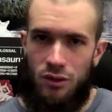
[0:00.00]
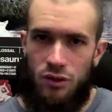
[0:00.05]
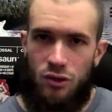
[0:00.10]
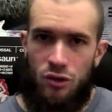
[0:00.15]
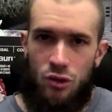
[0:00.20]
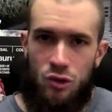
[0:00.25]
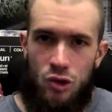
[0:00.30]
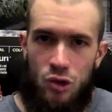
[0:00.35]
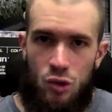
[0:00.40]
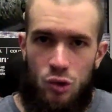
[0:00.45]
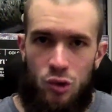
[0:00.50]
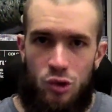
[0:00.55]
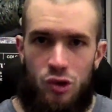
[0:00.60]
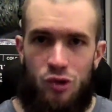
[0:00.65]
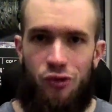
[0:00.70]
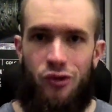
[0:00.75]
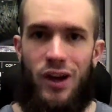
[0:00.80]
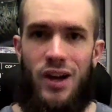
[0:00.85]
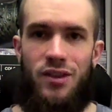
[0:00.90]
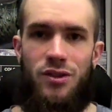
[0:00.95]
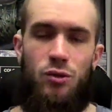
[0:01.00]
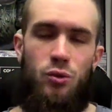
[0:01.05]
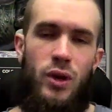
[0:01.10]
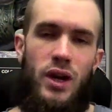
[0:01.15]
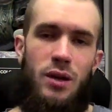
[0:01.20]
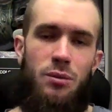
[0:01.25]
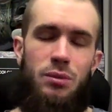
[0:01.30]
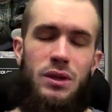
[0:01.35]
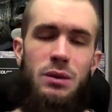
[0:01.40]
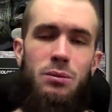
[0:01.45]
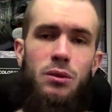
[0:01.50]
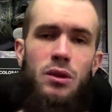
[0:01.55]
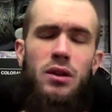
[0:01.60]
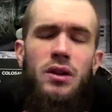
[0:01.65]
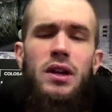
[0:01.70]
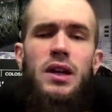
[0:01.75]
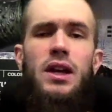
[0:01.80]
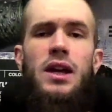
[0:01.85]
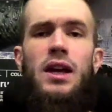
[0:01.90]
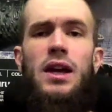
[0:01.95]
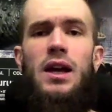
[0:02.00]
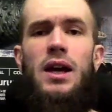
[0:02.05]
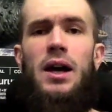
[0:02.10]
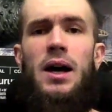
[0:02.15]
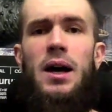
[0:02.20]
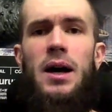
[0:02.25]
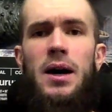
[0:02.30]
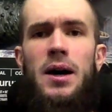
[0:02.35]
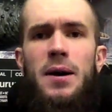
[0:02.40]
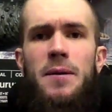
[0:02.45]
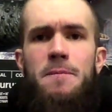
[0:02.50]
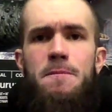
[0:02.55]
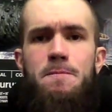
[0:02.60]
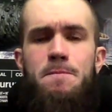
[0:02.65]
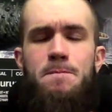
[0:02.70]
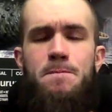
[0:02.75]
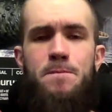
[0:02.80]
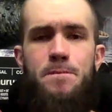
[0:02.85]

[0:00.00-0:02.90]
to find the right people. Um,